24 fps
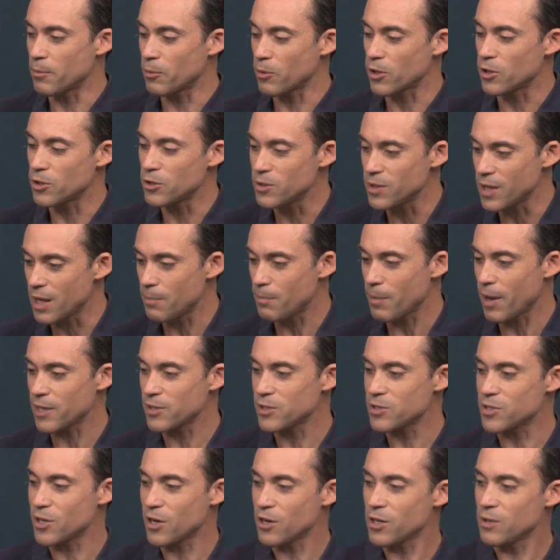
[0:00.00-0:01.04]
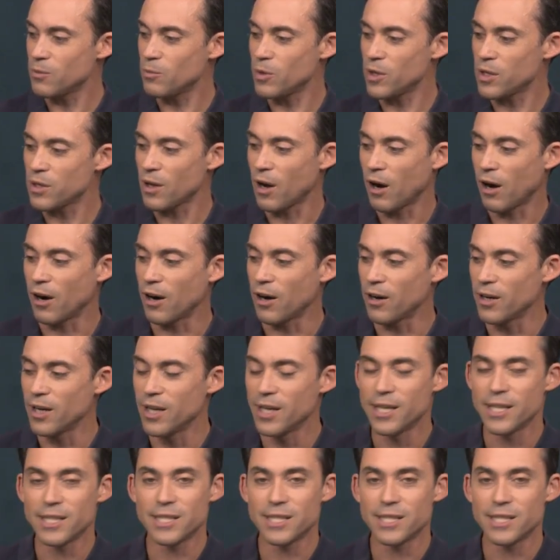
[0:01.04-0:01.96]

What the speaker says: We're going to do that by starting with our